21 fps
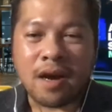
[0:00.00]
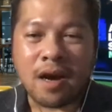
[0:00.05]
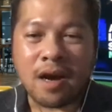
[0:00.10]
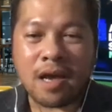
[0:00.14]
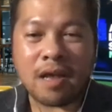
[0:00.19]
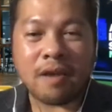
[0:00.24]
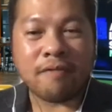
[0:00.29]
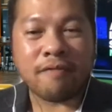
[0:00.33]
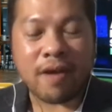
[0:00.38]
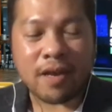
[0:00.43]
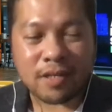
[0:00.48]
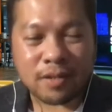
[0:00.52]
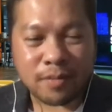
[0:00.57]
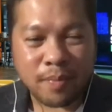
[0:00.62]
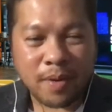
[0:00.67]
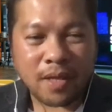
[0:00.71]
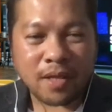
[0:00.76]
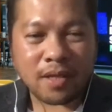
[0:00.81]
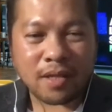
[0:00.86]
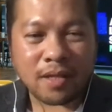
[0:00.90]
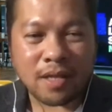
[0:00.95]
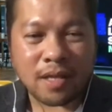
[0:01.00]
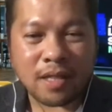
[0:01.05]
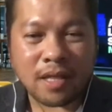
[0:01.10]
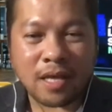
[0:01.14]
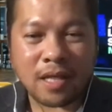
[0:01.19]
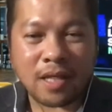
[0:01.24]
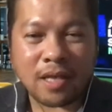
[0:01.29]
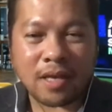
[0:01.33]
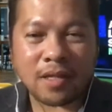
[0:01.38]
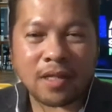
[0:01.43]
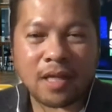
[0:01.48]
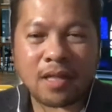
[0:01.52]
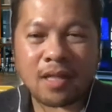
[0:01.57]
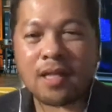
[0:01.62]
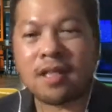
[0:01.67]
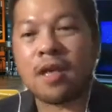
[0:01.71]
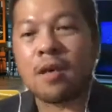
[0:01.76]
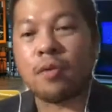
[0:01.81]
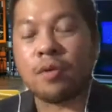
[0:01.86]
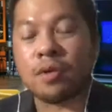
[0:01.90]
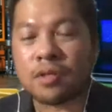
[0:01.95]
investment that they did, and
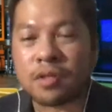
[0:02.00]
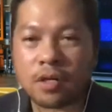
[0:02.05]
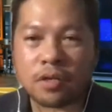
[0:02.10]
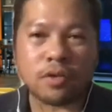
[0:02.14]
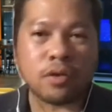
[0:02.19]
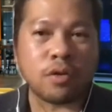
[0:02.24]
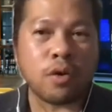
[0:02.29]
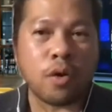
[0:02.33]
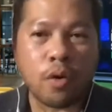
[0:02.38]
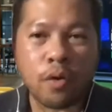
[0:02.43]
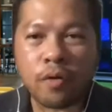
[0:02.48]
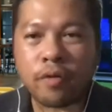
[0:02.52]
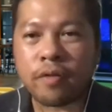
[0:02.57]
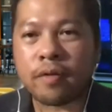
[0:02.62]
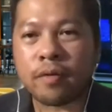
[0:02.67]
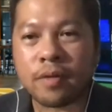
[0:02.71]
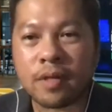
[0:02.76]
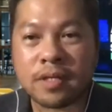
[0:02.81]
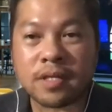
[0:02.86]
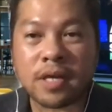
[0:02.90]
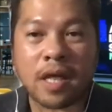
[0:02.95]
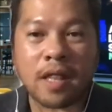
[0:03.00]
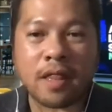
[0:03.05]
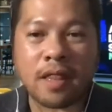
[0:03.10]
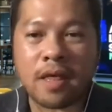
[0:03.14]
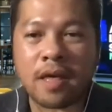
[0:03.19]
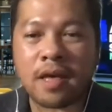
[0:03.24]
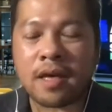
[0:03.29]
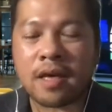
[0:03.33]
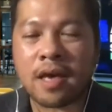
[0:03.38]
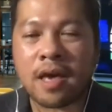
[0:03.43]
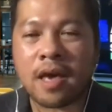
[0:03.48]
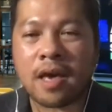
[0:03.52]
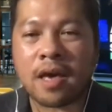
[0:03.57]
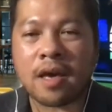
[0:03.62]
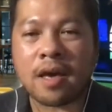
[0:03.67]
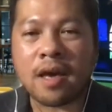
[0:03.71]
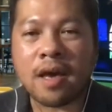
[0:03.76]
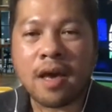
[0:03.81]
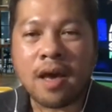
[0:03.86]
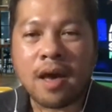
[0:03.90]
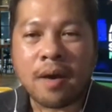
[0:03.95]
then they will start to go through design
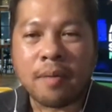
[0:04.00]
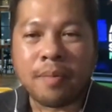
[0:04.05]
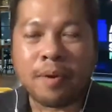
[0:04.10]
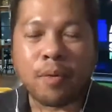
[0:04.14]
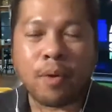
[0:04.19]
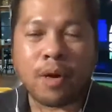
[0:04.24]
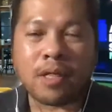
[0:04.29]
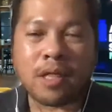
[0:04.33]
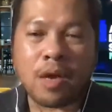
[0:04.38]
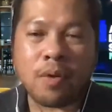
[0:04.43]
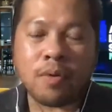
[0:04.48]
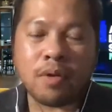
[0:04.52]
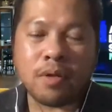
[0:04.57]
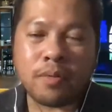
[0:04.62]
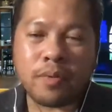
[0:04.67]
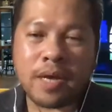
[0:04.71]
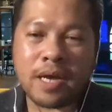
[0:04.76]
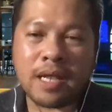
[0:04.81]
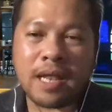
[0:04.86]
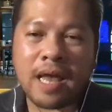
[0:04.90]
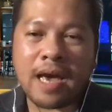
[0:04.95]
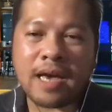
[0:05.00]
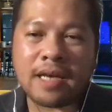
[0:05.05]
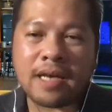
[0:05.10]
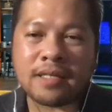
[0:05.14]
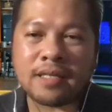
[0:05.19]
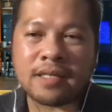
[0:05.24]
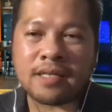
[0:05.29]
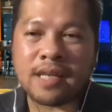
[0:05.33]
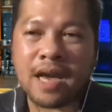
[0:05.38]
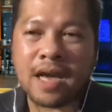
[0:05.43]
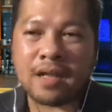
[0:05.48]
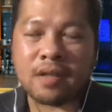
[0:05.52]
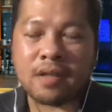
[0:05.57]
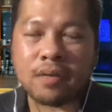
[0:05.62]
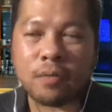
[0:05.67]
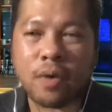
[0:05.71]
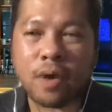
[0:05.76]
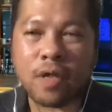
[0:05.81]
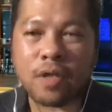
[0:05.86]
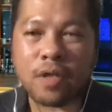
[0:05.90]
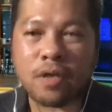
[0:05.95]
thinking. But what they will realize is
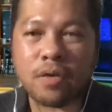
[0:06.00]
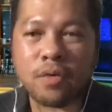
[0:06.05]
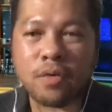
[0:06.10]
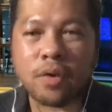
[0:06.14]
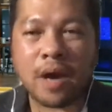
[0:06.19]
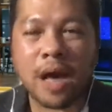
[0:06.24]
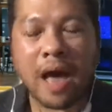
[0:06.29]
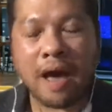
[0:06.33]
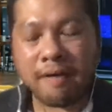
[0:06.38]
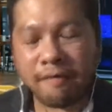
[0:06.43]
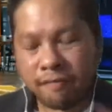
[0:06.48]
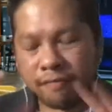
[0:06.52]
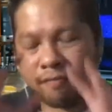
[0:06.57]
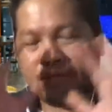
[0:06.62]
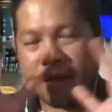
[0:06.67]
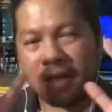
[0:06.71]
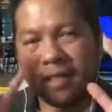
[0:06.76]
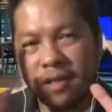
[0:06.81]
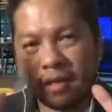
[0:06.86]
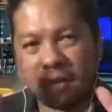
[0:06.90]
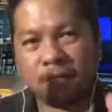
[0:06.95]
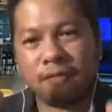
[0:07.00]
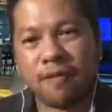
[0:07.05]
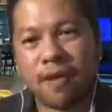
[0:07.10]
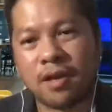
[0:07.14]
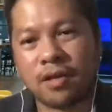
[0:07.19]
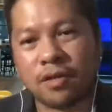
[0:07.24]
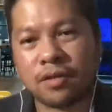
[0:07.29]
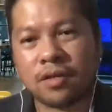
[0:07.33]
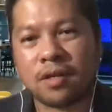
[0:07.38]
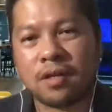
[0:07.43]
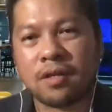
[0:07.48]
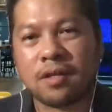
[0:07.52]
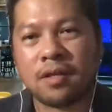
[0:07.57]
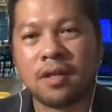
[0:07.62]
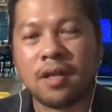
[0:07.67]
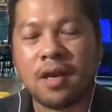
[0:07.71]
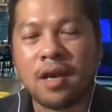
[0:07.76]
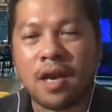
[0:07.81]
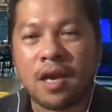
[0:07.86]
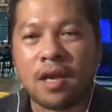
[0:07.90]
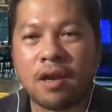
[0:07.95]
that when you have that
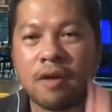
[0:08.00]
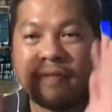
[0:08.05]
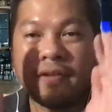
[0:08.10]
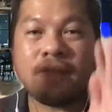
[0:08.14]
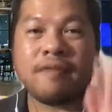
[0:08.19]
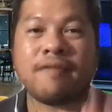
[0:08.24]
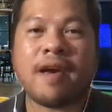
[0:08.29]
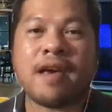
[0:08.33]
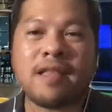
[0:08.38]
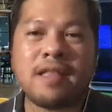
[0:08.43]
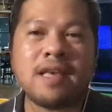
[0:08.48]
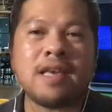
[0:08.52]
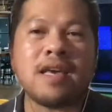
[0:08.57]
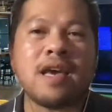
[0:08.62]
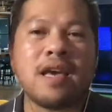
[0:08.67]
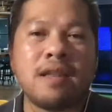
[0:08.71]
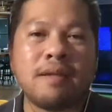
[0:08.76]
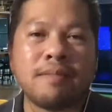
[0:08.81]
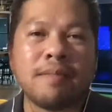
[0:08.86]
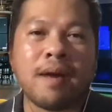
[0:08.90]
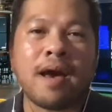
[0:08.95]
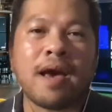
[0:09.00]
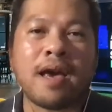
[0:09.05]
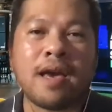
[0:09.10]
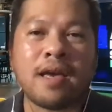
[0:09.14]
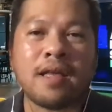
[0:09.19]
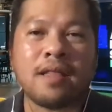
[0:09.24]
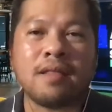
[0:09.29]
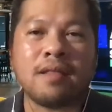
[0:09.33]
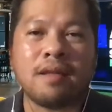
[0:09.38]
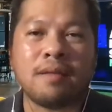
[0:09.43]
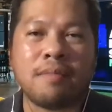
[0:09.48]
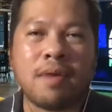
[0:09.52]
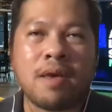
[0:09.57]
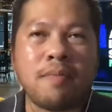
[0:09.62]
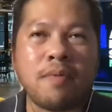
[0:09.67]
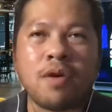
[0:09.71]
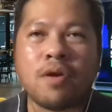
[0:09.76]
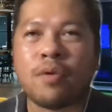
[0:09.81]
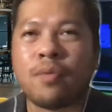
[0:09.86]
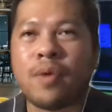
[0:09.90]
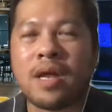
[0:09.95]
innovative idea in mind, and
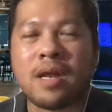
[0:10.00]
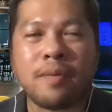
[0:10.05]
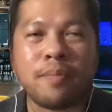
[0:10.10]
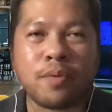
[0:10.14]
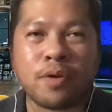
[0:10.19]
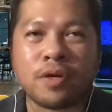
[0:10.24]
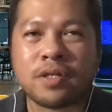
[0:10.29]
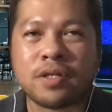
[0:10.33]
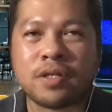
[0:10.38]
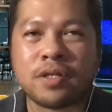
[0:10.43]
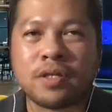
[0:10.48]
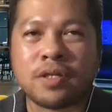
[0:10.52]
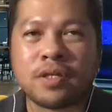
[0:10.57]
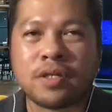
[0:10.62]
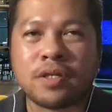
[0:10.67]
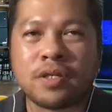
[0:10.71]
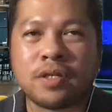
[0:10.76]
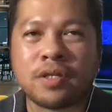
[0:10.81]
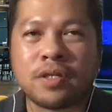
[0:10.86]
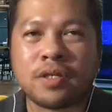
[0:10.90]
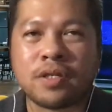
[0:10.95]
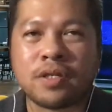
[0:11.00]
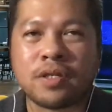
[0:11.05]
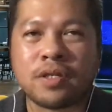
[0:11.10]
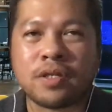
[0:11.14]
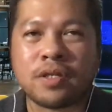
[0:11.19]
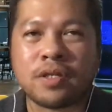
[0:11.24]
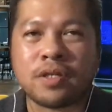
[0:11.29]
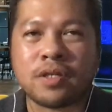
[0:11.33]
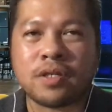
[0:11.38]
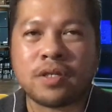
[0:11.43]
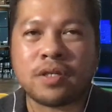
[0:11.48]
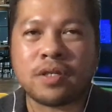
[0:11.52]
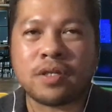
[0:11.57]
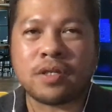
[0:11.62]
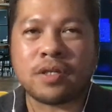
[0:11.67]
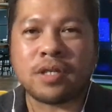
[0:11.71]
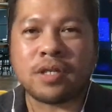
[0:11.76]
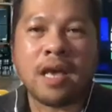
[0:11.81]
maybe you already purchased some of the technologies for it,